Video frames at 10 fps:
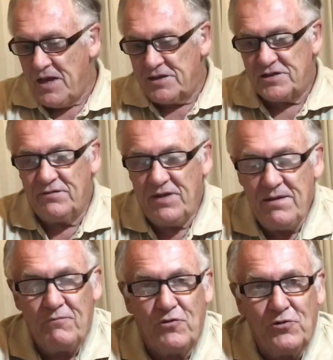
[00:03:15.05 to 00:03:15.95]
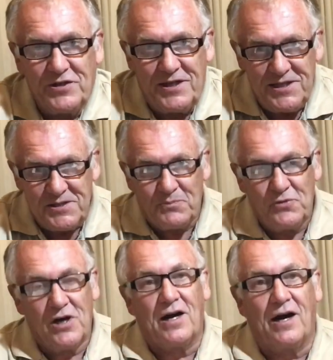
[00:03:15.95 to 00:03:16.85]
So they brought these
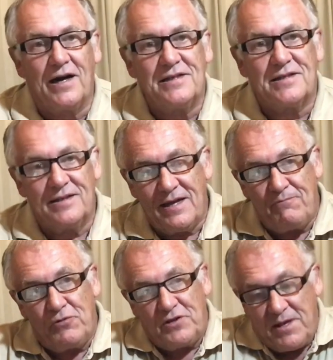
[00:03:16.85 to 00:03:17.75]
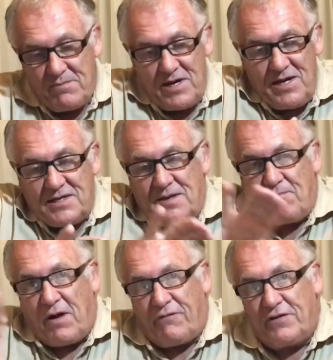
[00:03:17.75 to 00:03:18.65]
poor guys and they put them in as a
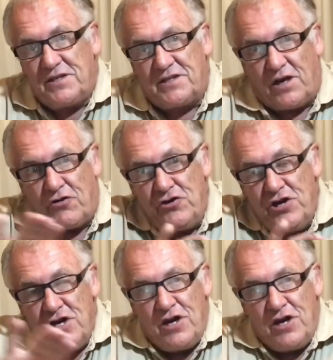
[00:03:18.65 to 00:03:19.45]
buffer zone